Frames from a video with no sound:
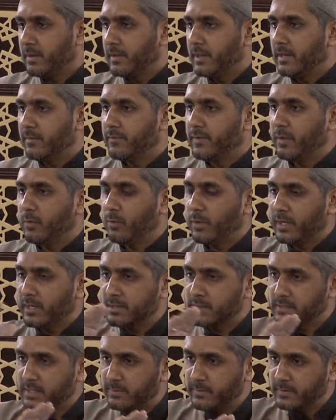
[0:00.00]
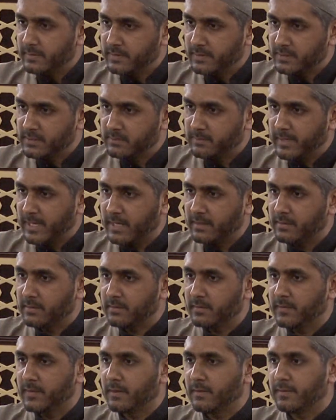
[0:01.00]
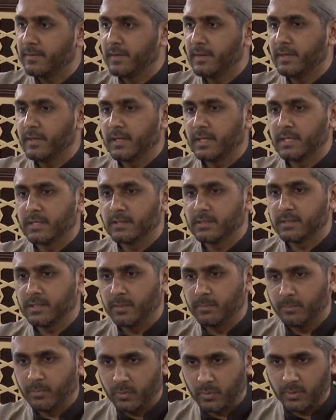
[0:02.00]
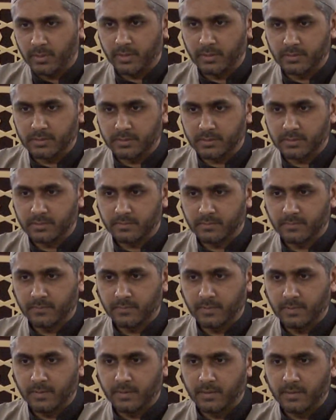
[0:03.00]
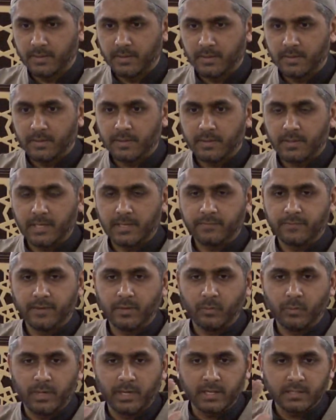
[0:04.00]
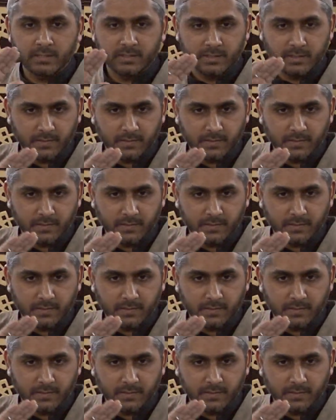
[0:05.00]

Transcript: If he wears them in this manner, they'll think he's important. If he wears